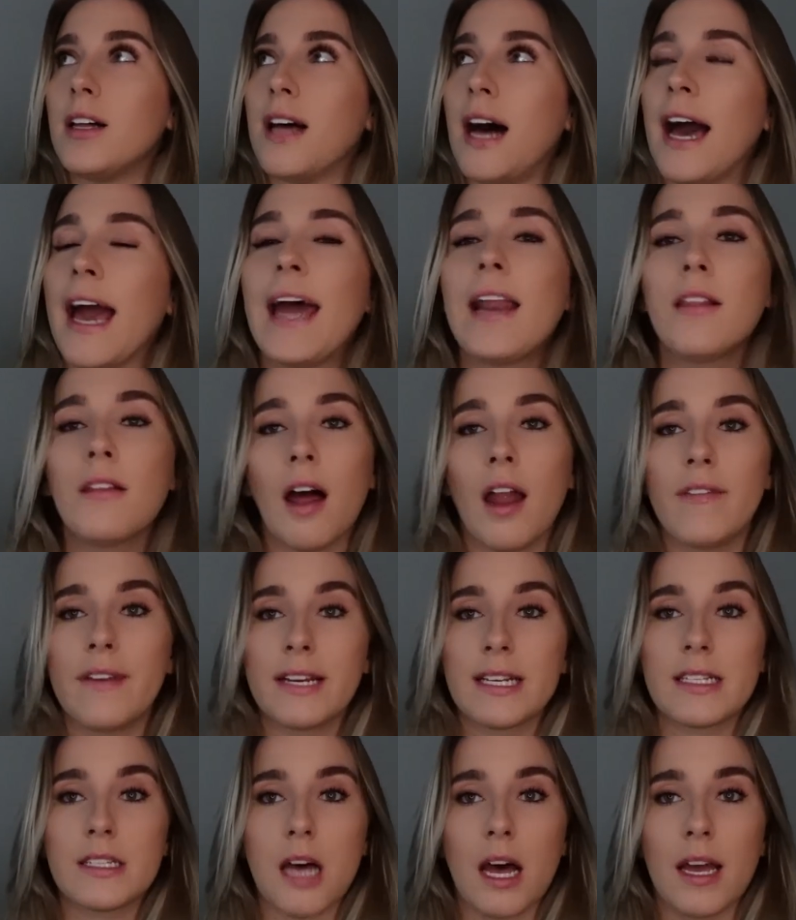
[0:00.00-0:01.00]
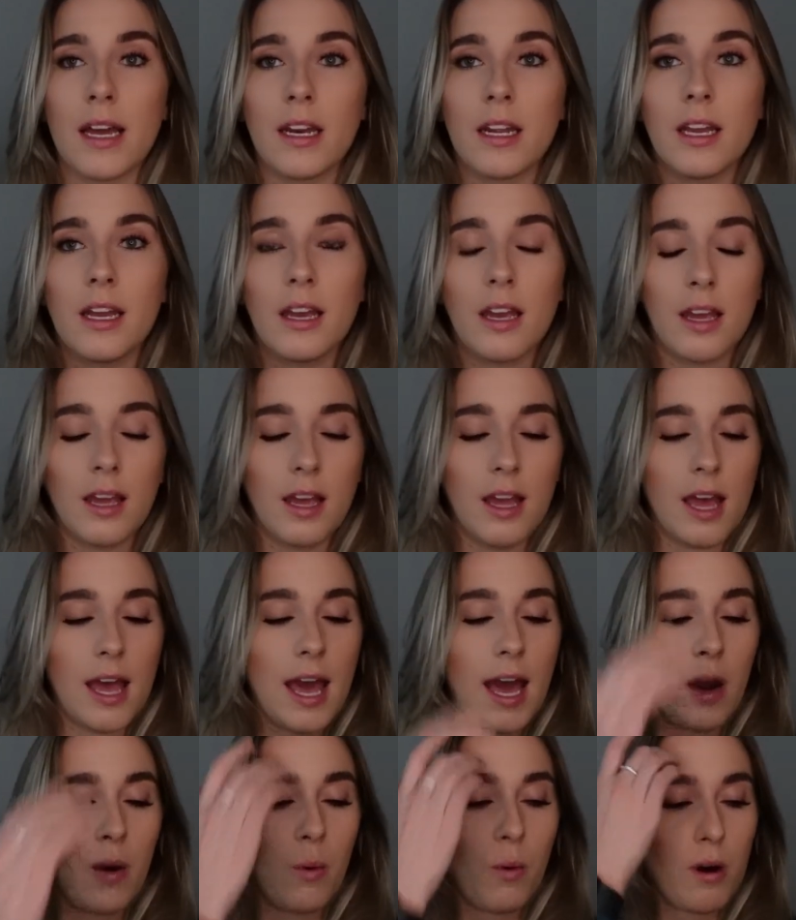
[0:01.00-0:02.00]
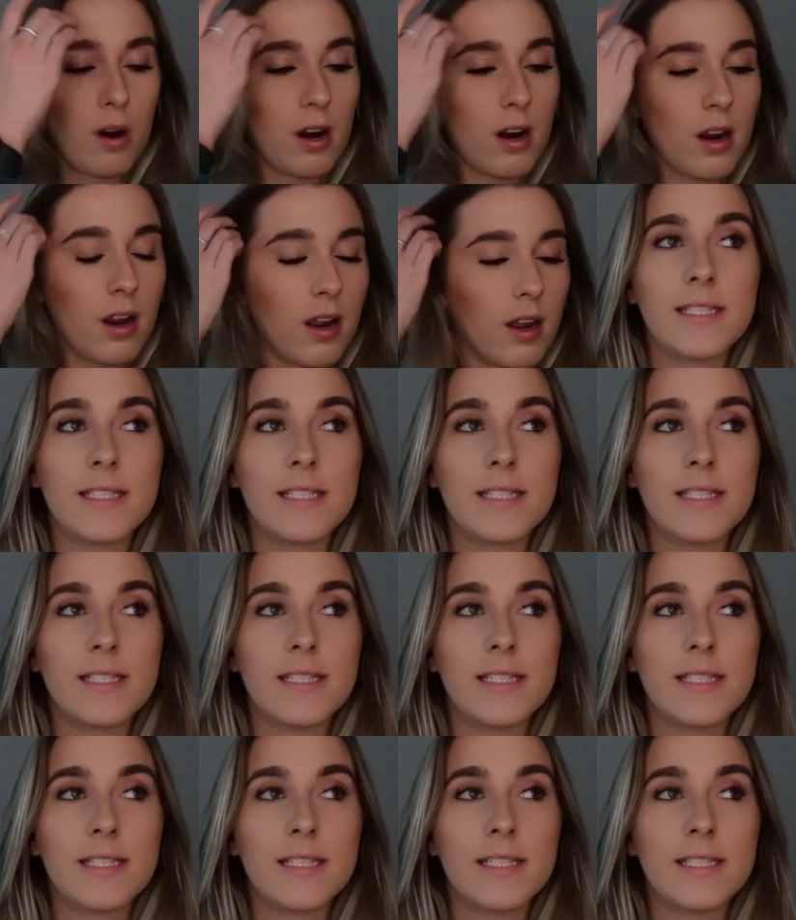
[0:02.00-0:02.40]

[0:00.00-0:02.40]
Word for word: I had a lot of anxiety at work.